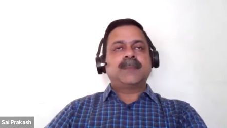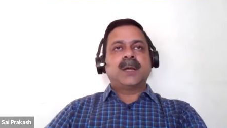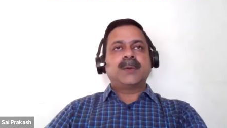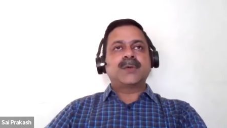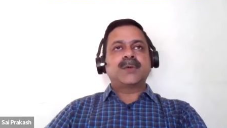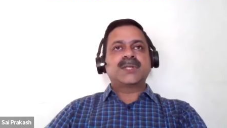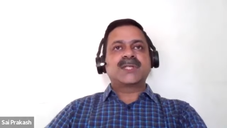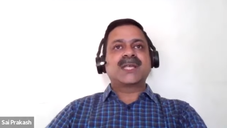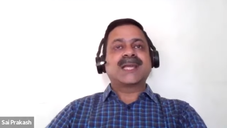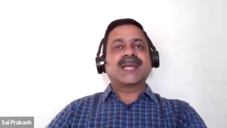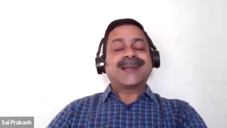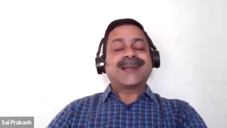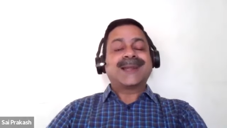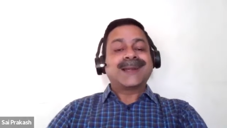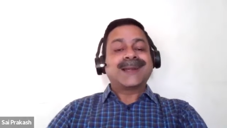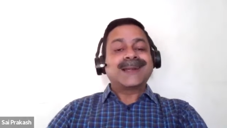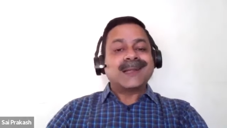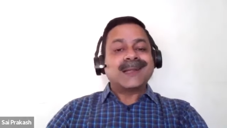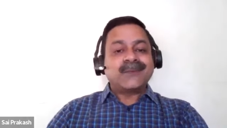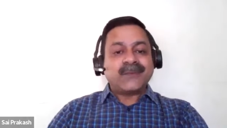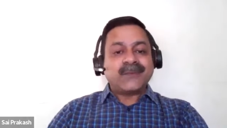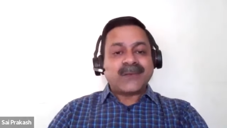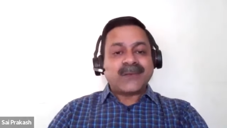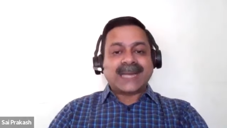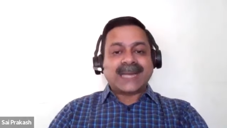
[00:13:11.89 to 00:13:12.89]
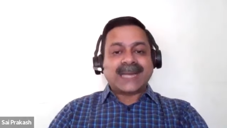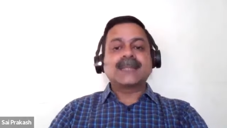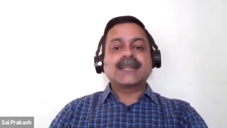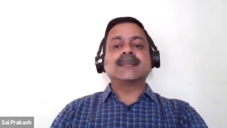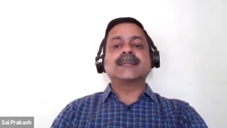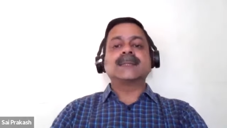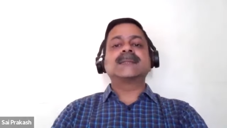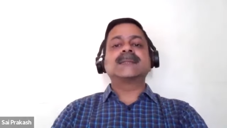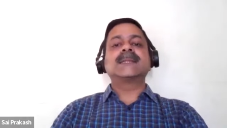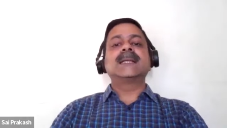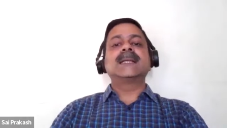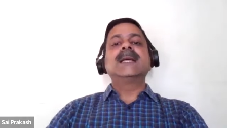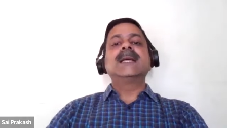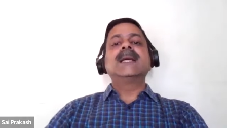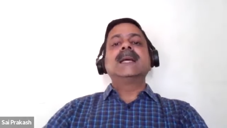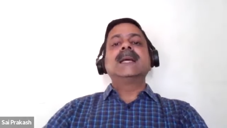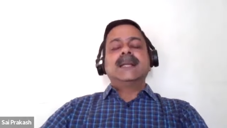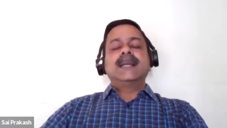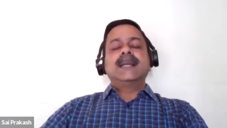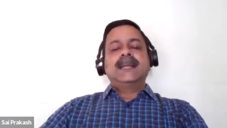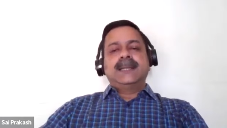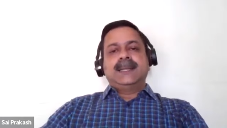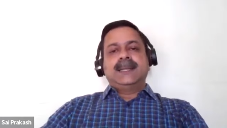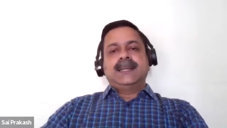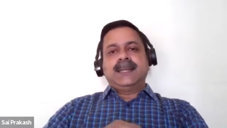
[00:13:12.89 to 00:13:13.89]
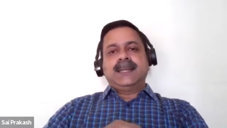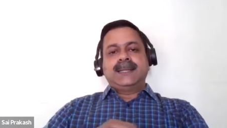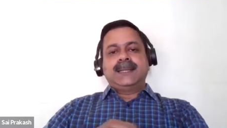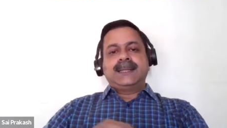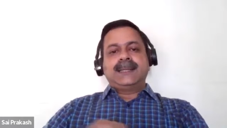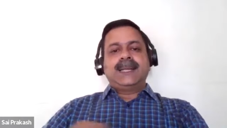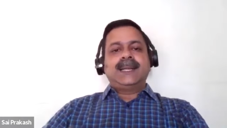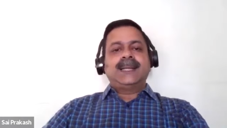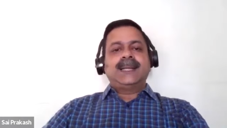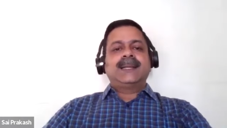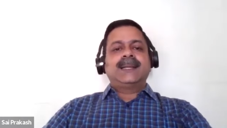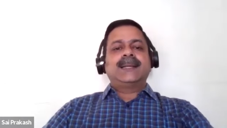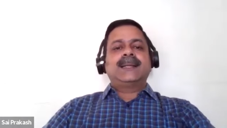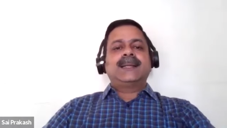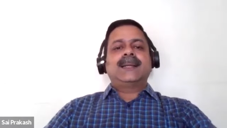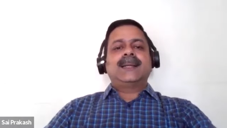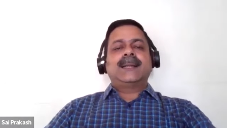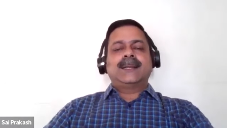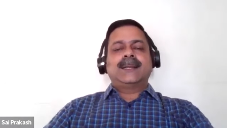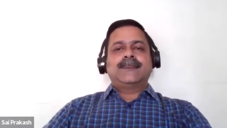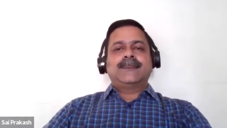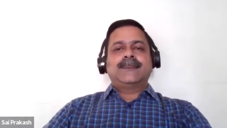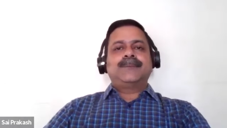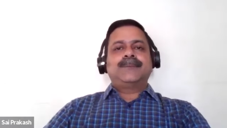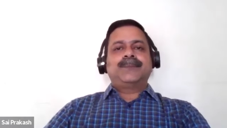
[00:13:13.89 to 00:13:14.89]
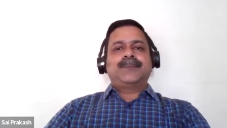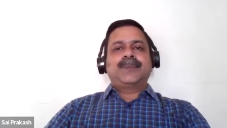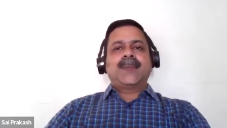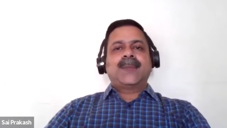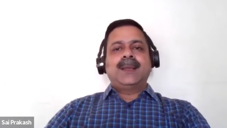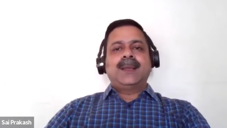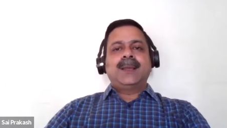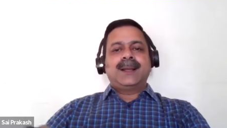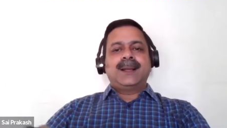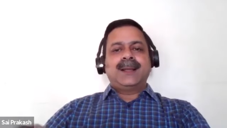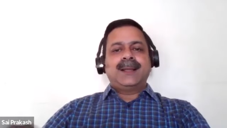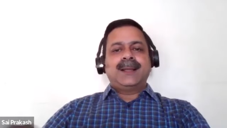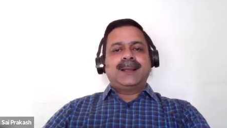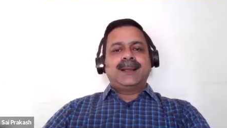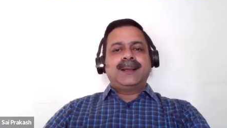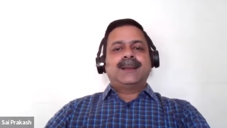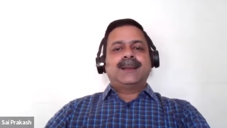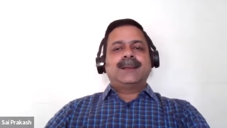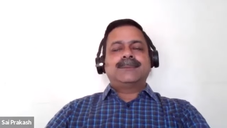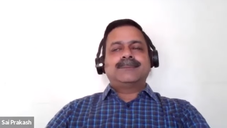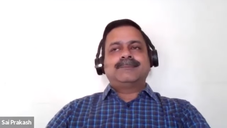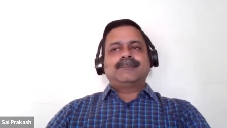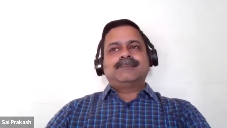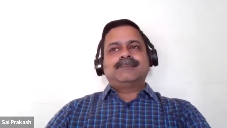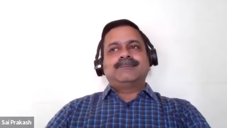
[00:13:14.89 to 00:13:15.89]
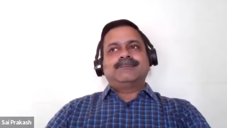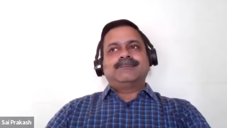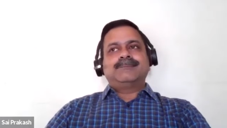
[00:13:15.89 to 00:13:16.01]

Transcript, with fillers: I would say, critical factors in, in um, uh,